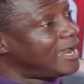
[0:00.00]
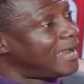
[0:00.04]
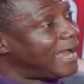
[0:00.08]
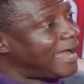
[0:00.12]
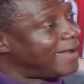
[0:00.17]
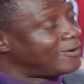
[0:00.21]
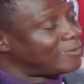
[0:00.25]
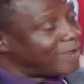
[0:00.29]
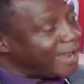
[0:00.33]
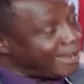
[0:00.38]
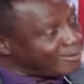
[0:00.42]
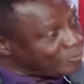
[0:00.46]

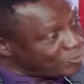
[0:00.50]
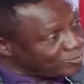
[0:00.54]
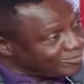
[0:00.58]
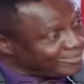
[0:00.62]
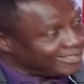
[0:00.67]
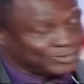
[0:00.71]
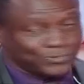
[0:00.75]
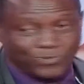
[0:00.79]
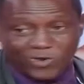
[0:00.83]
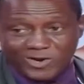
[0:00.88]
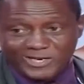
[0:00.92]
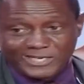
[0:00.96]
And I know
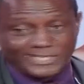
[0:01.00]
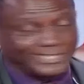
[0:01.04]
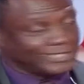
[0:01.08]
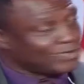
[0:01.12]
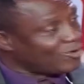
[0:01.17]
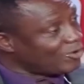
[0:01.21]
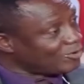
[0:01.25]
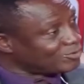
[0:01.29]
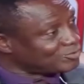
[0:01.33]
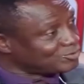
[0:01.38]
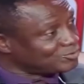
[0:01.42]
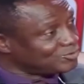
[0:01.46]
there's one in
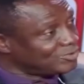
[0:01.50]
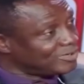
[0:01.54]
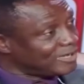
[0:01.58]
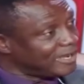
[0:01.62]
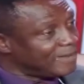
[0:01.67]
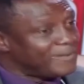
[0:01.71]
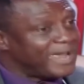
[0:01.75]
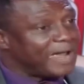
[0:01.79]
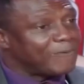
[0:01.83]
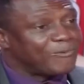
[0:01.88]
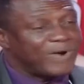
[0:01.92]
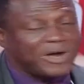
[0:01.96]
Ikotu.
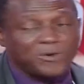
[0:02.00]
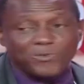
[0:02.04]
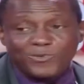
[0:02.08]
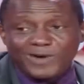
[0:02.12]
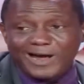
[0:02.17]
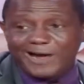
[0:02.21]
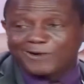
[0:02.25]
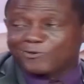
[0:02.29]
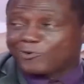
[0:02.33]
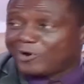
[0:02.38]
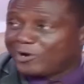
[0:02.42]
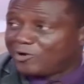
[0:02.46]
But when
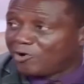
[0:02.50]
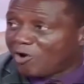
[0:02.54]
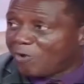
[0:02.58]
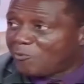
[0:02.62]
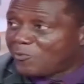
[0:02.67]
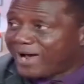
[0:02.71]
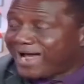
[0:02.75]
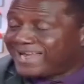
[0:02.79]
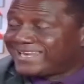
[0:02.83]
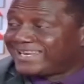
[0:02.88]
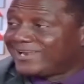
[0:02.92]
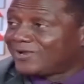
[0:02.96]
we were growing up,
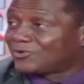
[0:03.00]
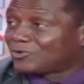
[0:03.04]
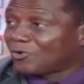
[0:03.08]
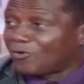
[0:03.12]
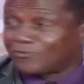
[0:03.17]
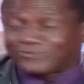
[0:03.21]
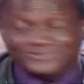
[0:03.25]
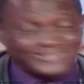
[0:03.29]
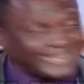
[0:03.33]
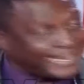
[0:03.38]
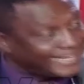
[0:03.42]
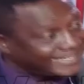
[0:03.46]
we had a lot
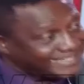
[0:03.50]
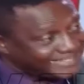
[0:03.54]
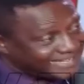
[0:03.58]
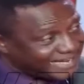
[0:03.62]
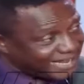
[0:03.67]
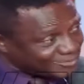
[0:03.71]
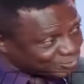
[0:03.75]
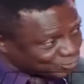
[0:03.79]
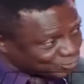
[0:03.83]
of technical